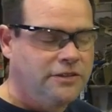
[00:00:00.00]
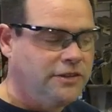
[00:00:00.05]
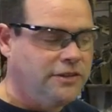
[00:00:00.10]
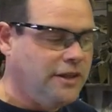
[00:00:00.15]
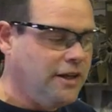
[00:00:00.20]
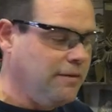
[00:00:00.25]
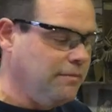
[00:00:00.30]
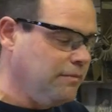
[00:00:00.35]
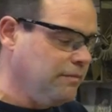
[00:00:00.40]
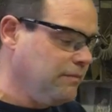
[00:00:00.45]

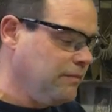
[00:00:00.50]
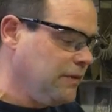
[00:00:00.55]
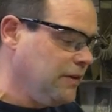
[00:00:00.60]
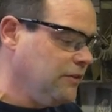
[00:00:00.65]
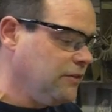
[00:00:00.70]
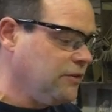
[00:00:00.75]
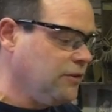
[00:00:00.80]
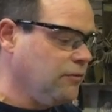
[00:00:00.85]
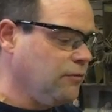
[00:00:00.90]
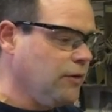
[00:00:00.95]
step
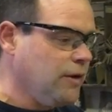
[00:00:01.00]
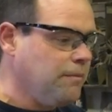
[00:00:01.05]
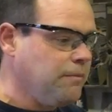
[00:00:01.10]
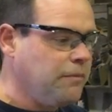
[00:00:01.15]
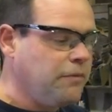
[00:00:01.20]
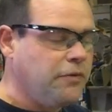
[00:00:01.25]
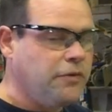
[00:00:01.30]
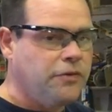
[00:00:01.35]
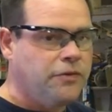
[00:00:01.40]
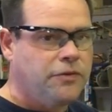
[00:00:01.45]
is to rip
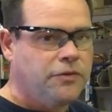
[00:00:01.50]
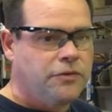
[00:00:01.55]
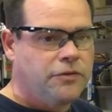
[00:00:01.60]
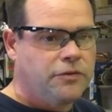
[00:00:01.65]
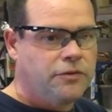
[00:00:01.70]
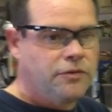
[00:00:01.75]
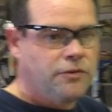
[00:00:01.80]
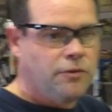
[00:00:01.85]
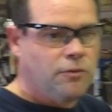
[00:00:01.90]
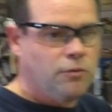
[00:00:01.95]

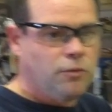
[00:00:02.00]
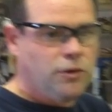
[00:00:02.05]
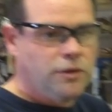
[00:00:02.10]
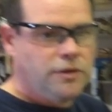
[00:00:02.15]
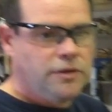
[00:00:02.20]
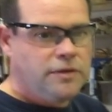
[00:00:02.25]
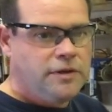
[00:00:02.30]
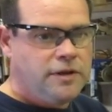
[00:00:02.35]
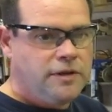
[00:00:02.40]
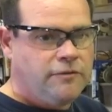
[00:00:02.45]
the
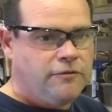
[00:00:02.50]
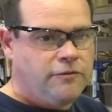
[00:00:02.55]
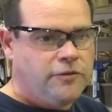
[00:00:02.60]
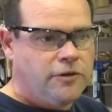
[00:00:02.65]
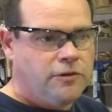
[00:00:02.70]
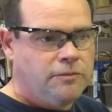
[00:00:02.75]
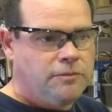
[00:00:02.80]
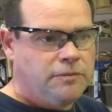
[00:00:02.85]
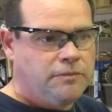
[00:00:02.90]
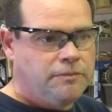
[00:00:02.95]
wooden
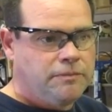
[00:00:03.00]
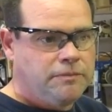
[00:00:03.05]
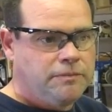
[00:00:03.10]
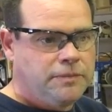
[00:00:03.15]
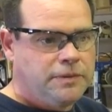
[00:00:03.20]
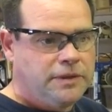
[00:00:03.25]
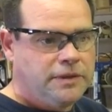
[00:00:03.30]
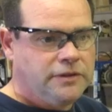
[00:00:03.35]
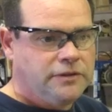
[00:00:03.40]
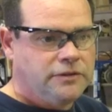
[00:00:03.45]
infill
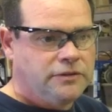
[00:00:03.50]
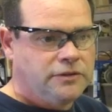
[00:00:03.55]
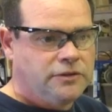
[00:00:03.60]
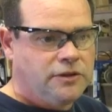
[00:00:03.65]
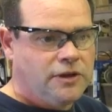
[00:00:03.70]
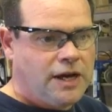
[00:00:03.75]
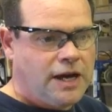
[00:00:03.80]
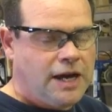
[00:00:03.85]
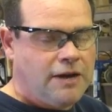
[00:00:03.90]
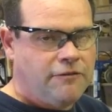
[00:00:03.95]
piece
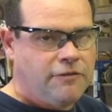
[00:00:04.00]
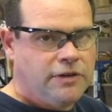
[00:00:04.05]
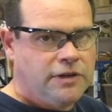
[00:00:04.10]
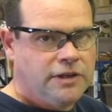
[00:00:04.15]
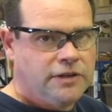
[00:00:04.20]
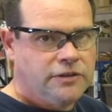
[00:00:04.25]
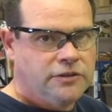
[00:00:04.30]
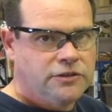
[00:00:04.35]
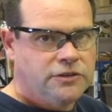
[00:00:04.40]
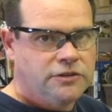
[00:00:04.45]
to 1/2
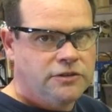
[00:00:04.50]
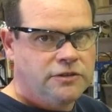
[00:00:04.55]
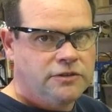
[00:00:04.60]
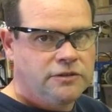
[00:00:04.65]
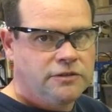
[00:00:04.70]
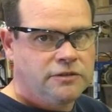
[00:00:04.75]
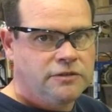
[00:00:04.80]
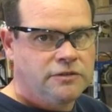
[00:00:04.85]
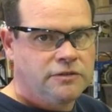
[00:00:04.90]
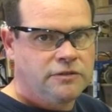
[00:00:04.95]
inch,
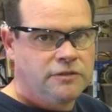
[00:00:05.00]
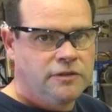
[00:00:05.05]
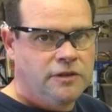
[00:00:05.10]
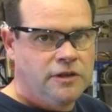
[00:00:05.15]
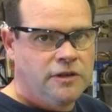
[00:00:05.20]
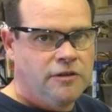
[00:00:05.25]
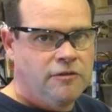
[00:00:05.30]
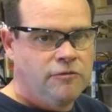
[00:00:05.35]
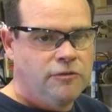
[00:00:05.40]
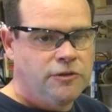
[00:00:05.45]

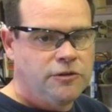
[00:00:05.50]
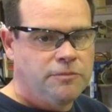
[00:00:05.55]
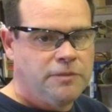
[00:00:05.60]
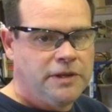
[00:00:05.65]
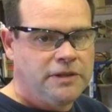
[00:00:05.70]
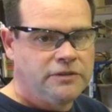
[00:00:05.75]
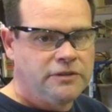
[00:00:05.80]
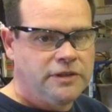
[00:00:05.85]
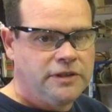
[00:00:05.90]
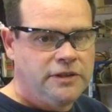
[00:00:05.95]
which
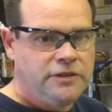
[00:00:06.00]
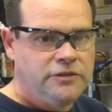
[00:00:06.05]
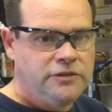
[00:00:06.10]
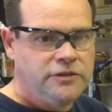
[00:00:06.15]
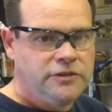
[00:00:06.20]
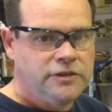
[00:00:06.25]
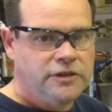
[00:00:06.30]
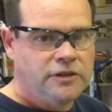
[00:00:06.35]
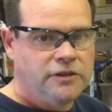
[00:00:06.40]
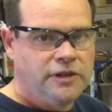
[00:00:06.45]
makes it
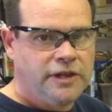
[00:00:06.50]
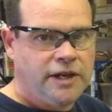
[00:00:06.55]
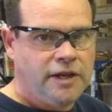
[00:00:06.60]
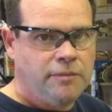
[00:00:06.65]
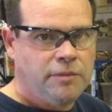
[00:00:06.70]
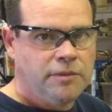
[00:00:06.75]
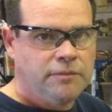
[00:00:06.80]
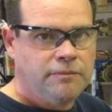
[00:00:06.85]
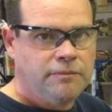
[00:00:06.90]
easy to clamp.